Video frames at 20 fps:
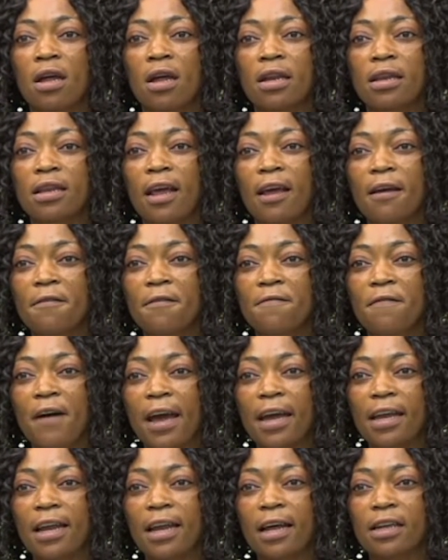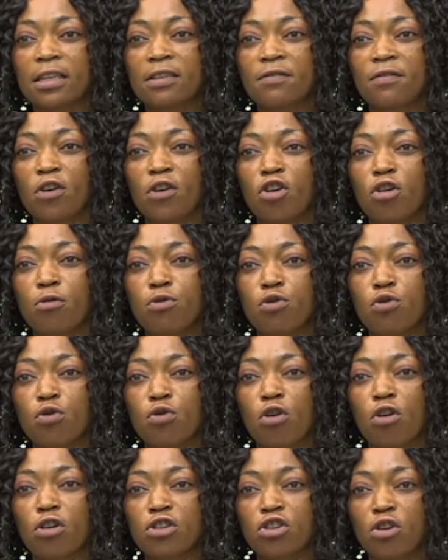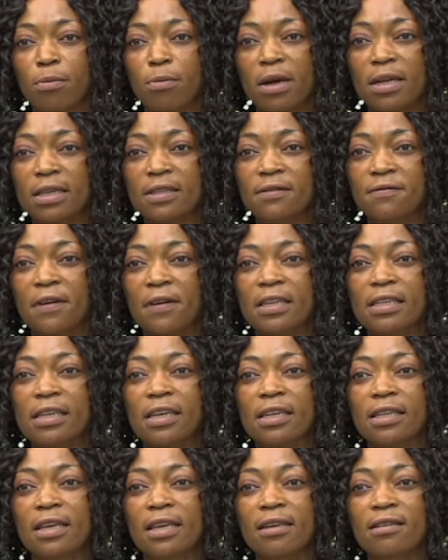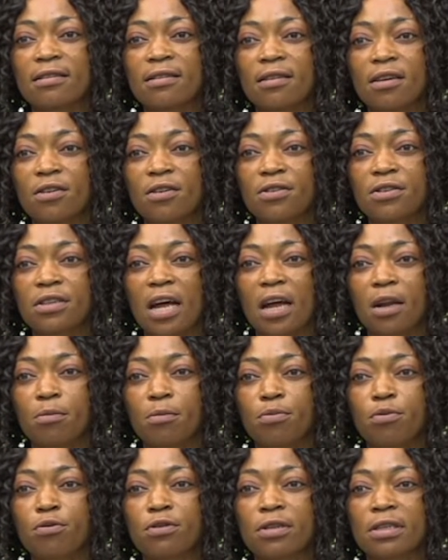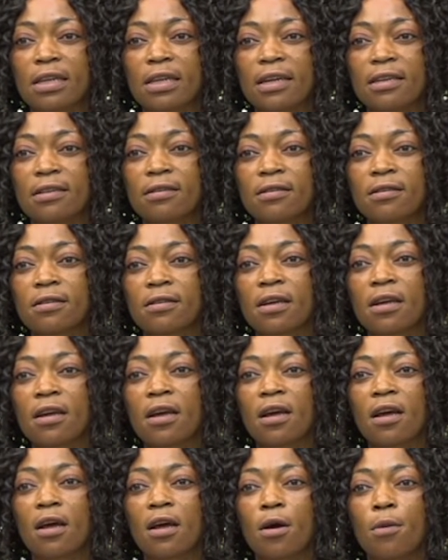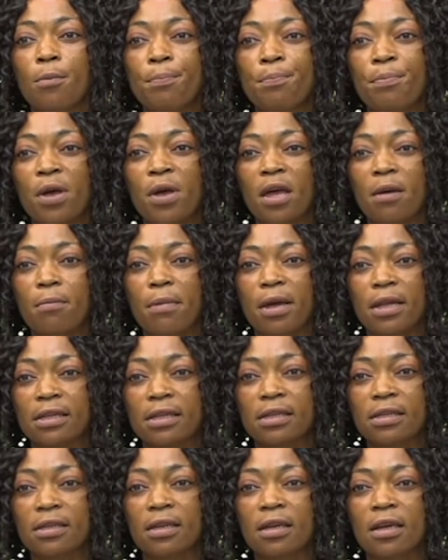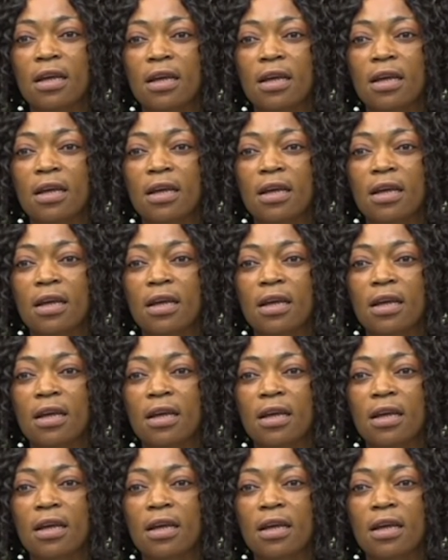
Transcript: They find and develop new customers, facilitate sales, and process payments.